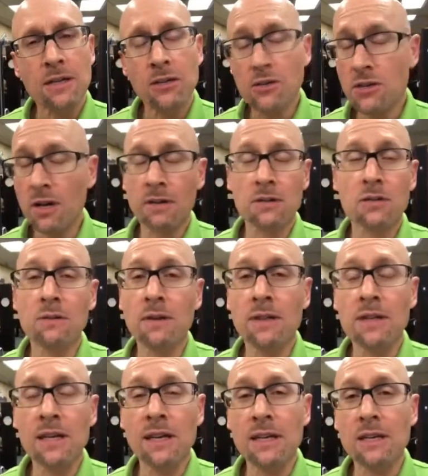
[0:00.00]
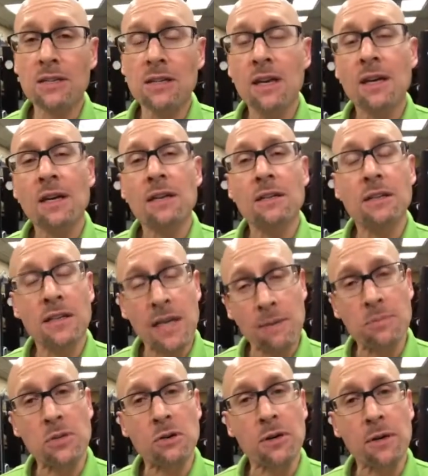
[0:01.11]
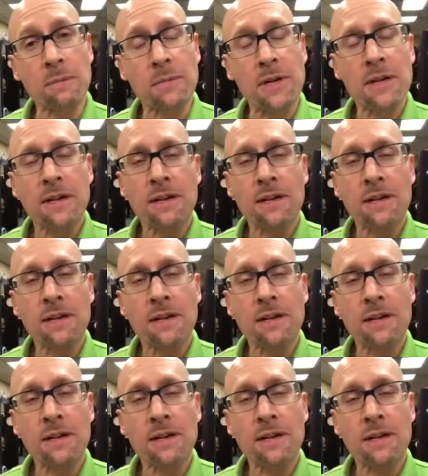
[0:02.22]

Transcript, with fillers: you start doing things, you keep doing them.